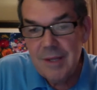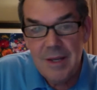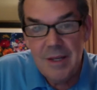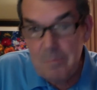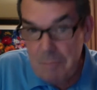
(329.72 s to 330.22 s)

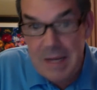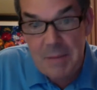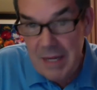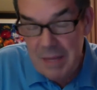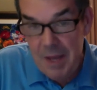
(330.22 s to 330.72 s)
many,
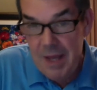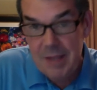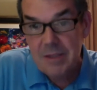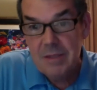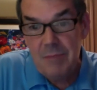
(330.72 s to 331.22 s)
many
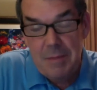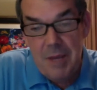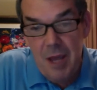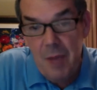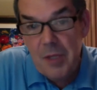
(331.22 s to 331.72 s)
months, maybe
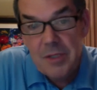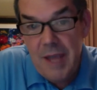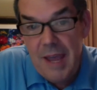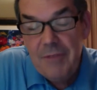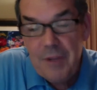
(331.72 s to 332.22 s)
almost
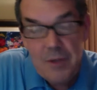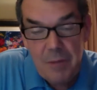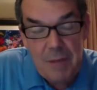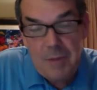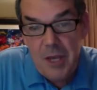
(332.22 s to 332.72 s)

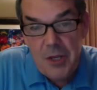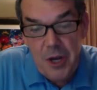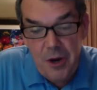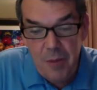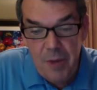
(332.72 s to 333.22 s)
maybe a
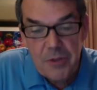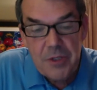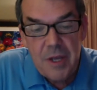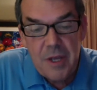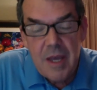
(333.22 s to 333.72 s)
year almost.
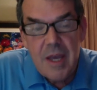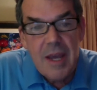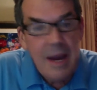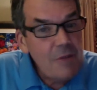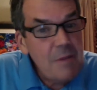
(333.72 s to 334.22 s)

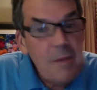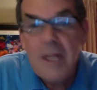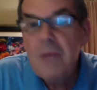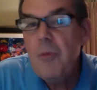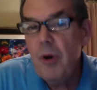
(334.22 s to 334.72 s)
Every Monday
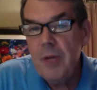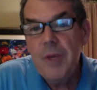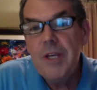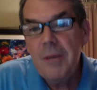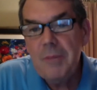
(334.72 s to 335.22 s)
morning we
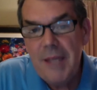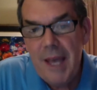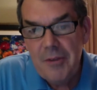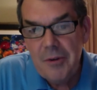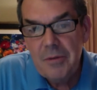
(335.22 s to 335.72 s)
come
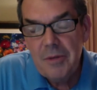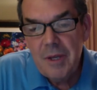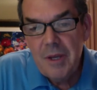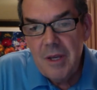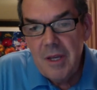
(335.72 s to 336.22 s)
together,
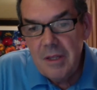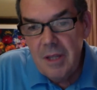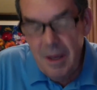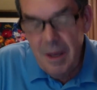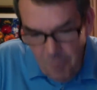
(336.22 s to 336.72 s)

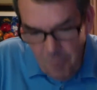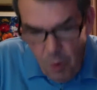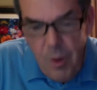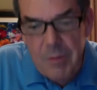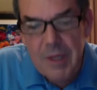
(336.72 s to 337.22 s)
4
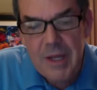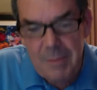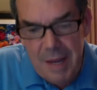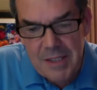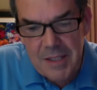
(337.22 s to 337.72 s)
women and
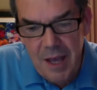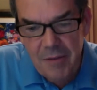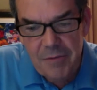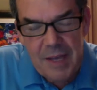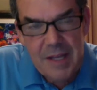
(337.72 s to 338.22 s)

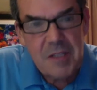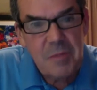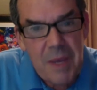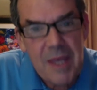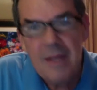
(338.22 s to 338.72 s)
myself, and it's
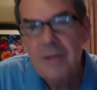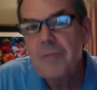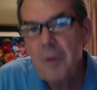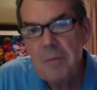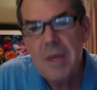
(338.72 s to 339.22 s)
been,
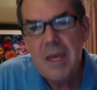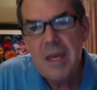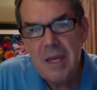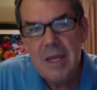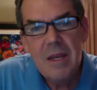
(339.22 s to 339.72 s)
for
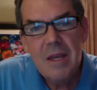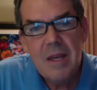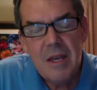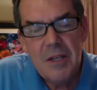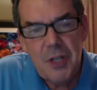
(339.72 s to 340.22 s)
me,
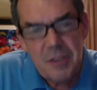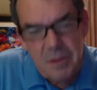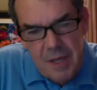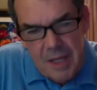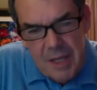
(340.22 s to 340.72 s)
just
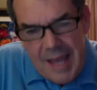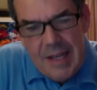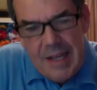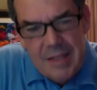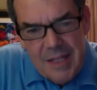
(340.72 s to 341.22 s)
in
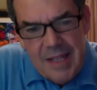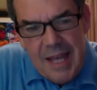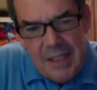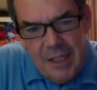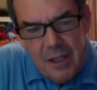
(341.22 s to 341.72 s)
that
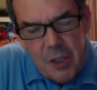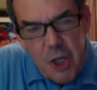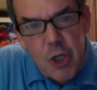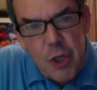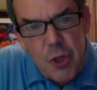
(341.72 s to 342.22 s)
little
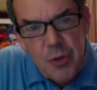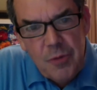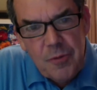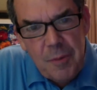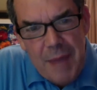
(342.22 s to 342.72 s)
cocoon
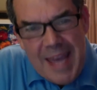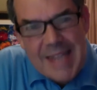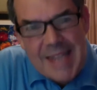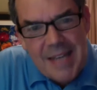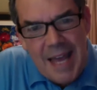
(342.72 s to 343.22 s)
from 8
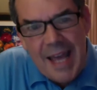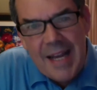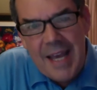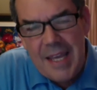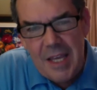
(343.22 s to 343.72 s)
to 9
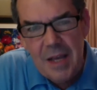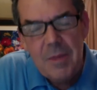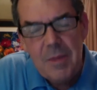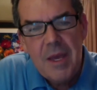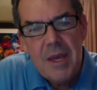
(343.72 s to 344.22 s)
a.m.
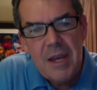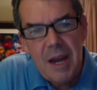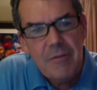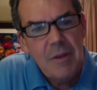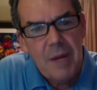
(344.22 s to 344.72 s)

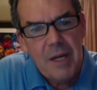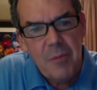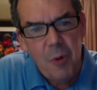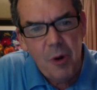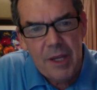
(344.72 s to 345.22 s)
every Monday
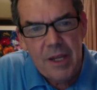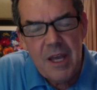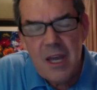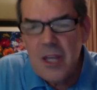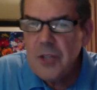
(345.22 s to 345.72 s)
morning,
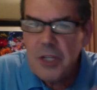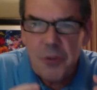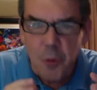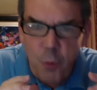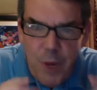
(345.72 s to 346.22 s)
just the
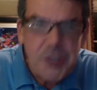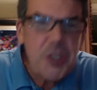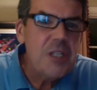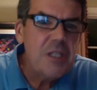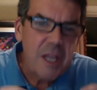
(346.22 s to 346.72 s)

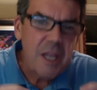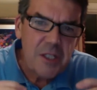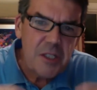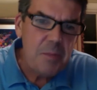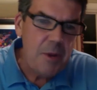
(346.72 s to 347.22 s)
richest
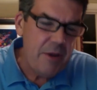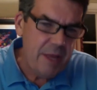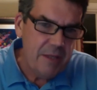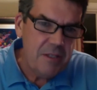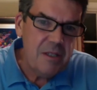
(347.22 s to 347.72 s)

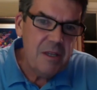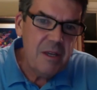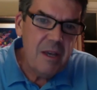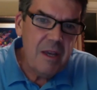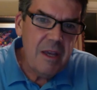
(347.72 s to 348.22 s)
experience
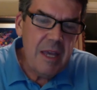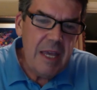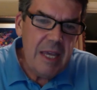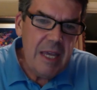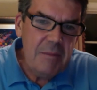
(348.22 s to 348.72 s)

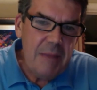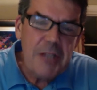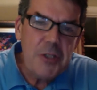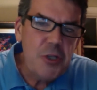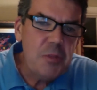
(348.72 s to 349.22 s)
in my
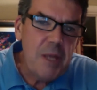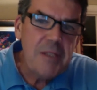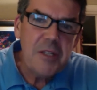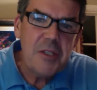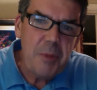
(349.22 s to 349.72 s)
Juice Plus
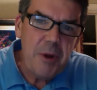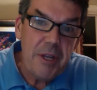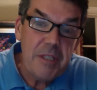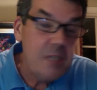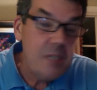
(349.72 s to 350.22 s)

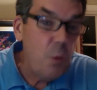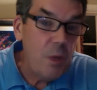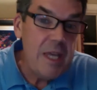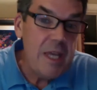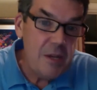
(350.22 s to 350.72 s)
experience in
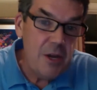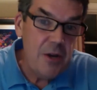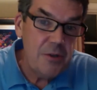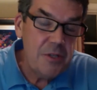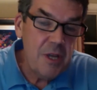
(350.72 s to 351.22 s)
28
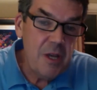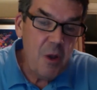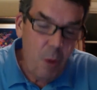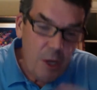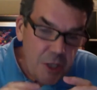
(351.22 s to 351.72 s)
years.
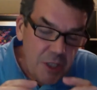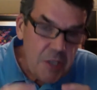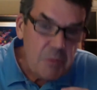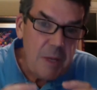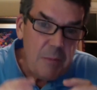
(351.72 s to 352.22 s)
Watching
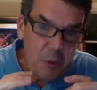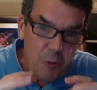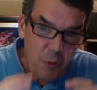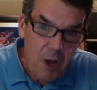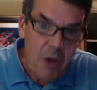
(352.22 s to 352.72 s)
these people
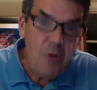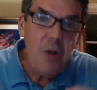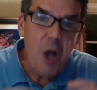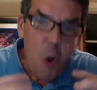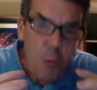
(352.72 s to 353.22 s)
grow,
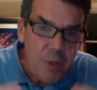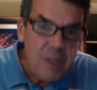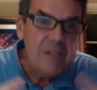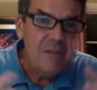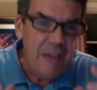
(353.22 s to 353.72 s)
open,
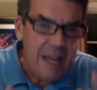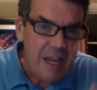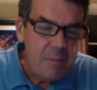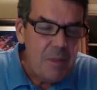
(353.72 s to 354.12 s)
develop,